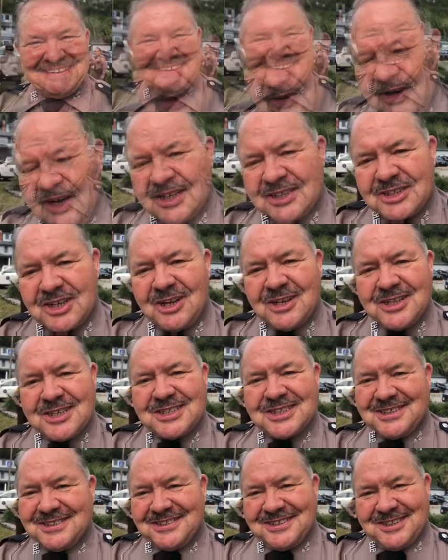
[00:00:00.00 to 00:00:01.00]
Well, I saw
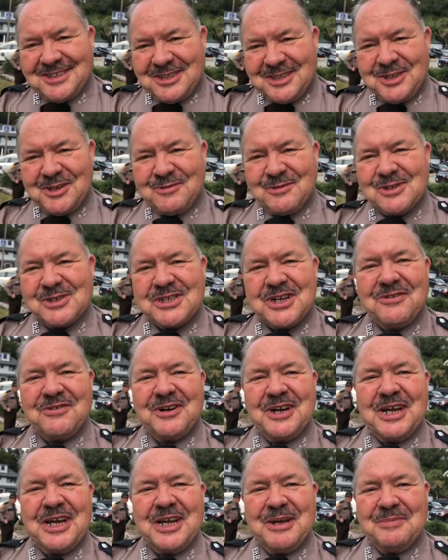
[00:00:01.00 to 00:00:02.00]
this silver
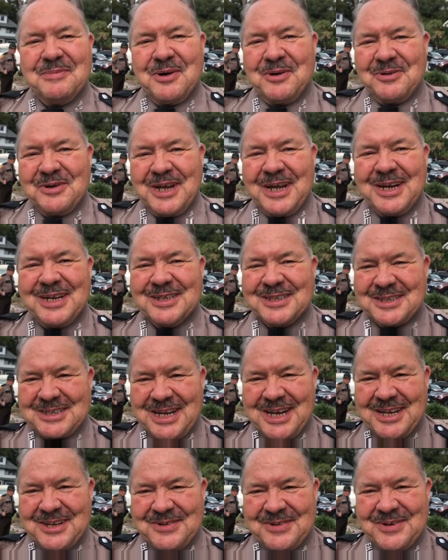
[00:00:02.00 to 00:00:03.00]
Chevrolet broke down on the
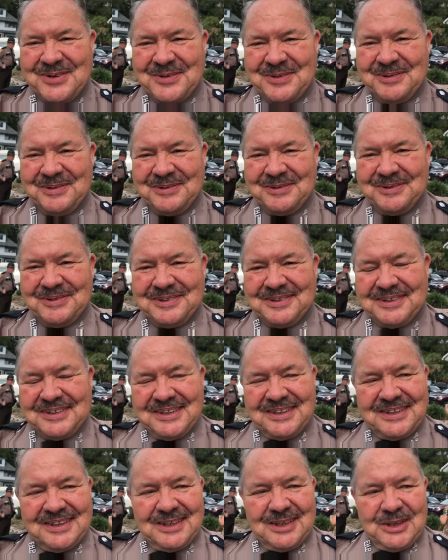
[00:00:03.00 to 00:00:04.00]
side of the
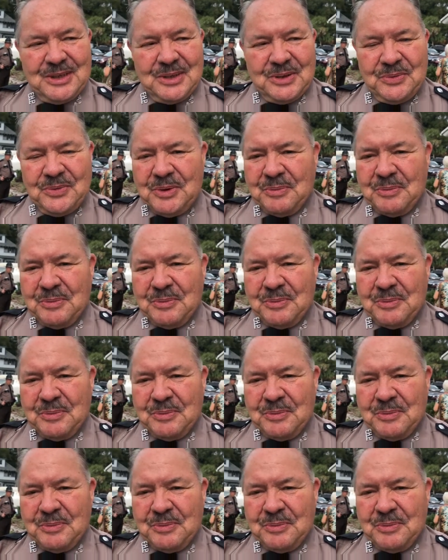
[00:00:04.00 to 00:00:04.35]
road.